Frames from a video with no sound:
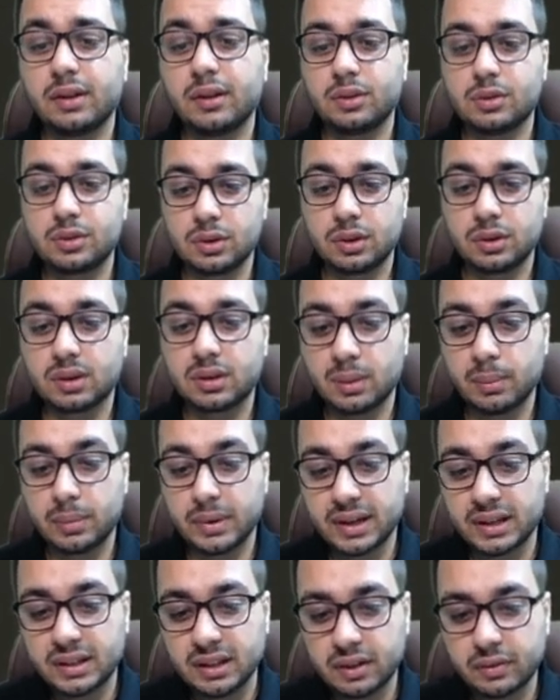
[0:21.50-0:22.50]
you should
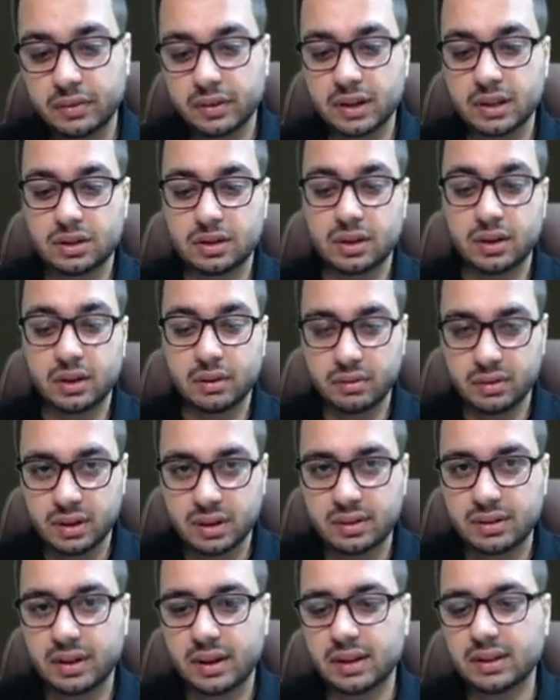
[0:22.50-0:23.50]
complete this function
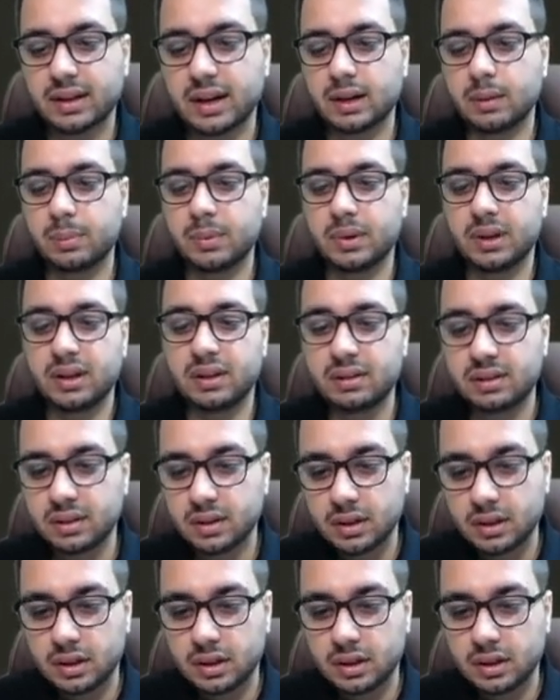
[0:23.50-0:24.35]
reverse array, that means